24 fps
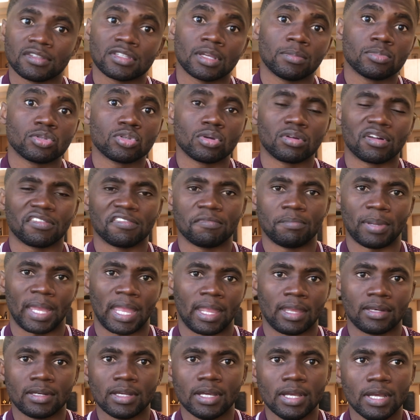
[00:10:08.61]
some sort of
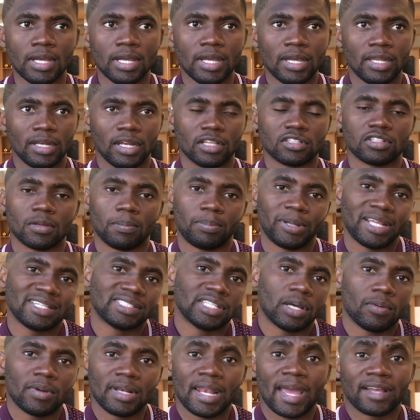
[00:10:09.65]
pain. There's a place
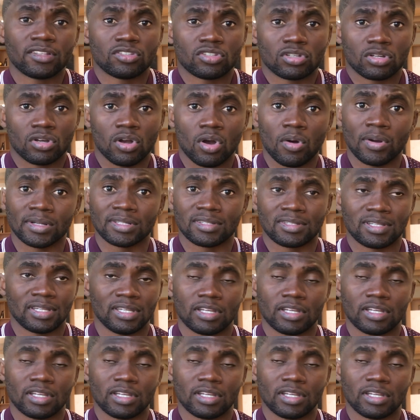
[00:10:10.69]
that we like to go and say.